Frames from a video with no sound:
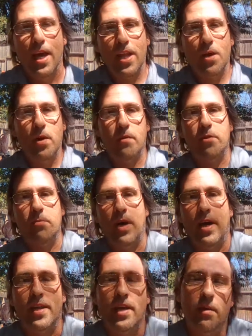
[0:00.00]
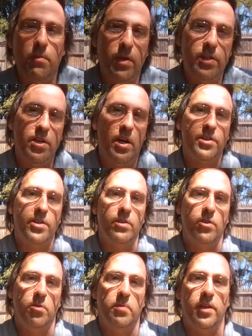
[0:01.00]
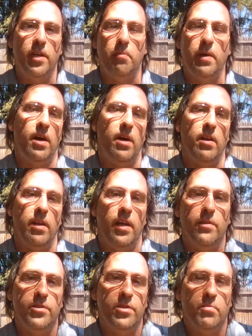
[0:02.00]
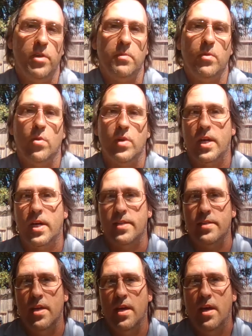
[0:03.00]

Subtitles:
Hello, everybody. I'm going to talk to you a little bit about another Supreme Court case.